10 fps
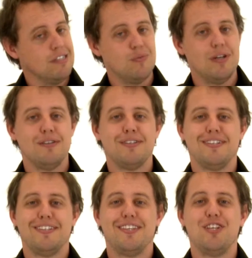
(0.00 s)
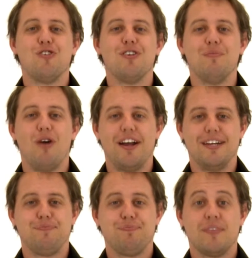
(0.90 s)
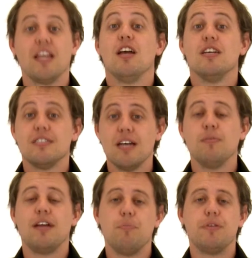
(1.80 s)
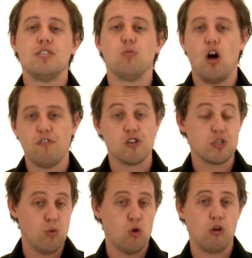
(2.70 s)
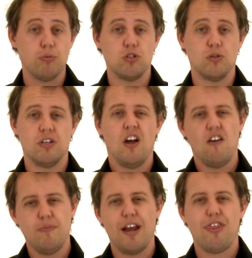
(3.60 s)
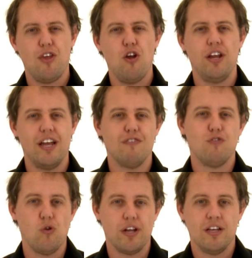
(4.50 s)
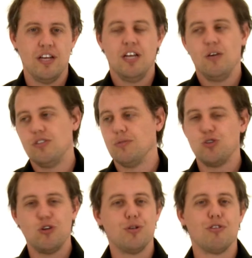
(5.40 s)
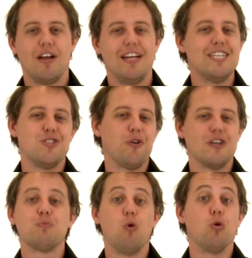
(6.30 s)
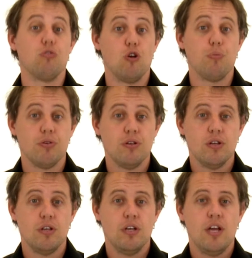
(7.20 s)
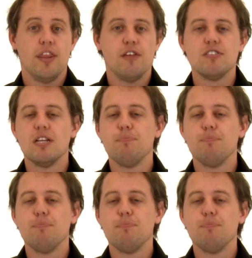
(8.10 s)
well, then you're in the minor. Some companies will offer a small group tour of about 30 and 40, which I'm sure you'd agree is not a small group. There is an